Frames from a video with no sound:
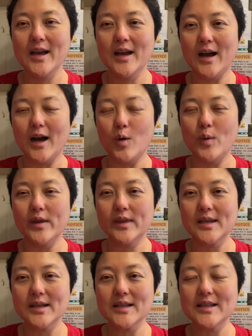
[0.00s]
our
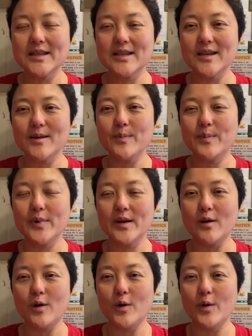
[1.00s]
third tip
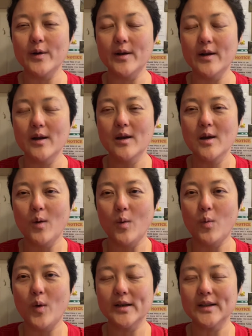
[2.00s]
on
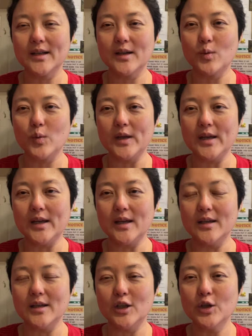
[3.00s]
what
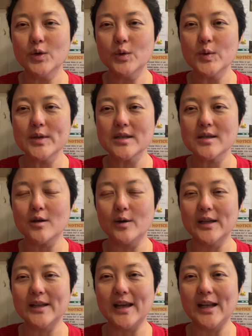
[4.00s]
we use on
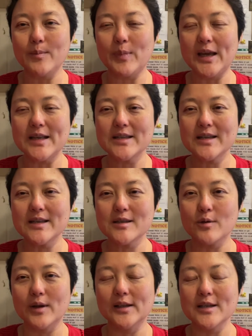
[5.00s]
a daily basis,
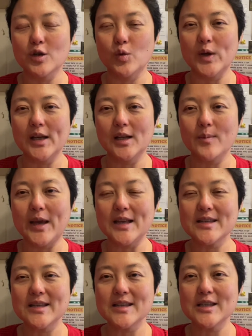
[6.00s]
or at least on a weekly
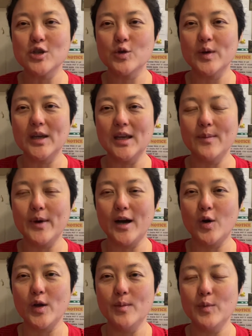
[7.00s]
basis, to keep
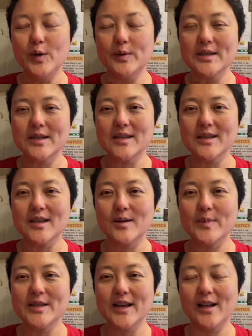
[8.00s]
our immune
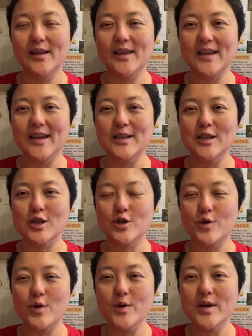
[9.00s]
systems healthy and
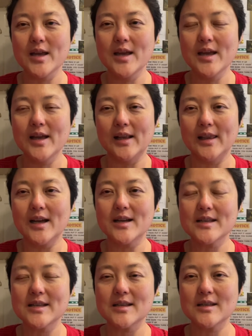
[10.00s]
strong.
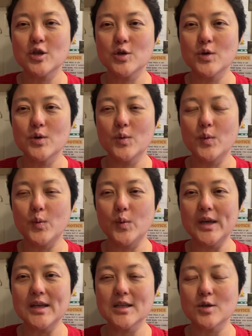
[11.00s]
Last 2
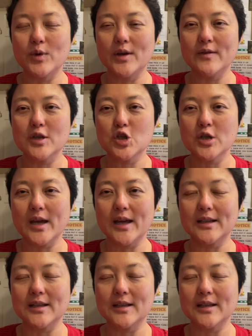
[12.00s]
weeks, we've shared